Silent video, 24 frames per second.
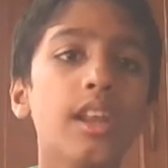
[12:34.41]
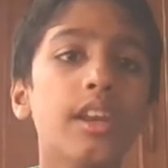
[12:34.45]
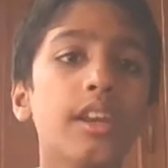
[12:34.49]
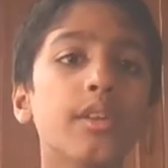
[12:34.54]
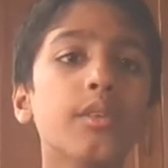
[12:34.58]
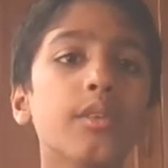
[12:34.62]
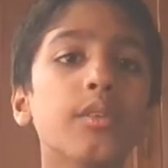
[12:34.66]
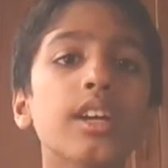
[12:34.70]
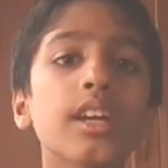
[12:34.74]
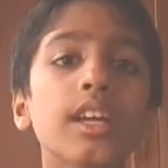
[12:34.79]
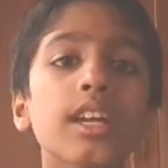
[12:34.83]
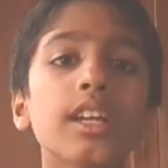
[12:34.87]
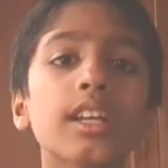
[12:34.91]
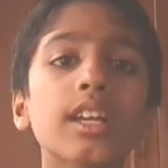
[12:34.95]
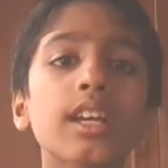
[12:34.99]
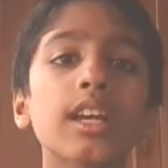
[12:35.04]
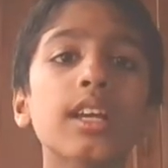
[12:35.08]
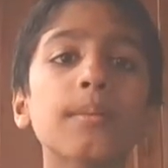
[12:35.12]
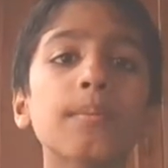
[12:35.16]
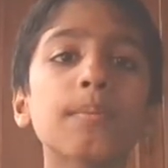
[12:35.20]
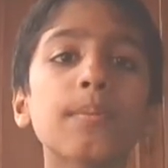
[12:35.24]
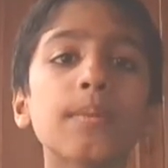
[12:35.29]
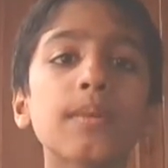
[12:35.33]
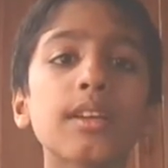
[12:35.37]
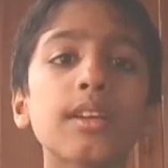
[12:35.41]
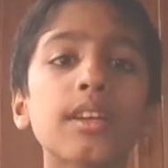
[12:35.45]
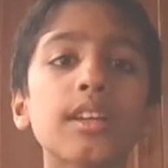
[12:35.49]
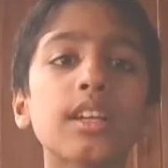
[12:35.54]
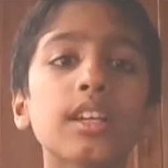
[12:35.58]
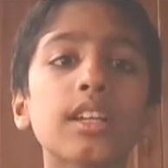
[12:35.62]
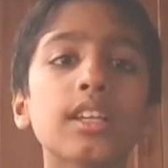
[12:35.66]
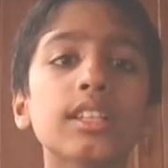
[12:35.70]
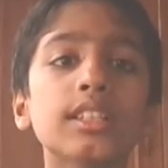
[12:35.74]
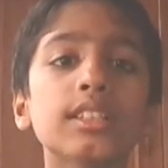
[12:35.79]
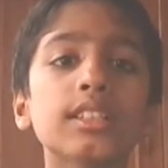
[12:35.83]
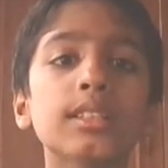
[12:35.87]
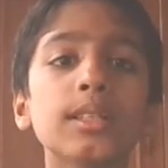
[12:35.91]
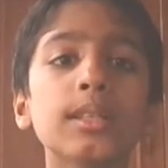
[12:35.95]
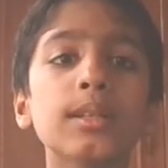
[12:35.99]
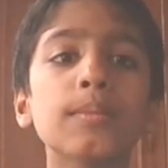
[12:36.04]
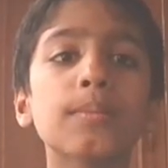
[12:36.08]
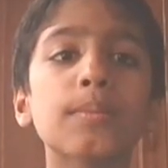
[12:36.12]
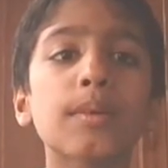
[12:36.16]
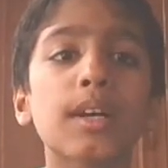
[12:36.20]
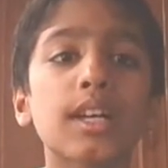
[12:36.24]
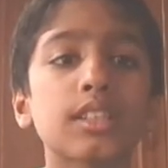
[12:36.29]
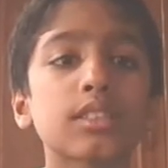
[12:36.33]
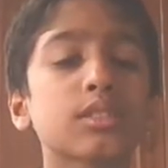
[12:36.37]
Now air can easily
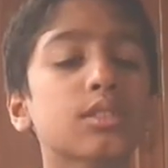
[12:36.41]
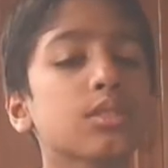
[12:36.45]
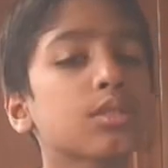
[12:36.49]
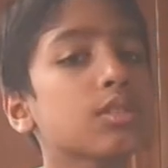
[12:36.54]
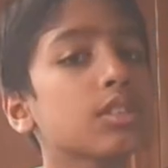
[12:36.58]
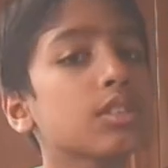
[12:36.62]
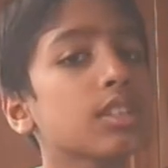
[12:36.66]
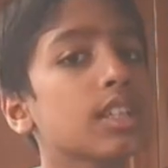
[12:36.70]
pass through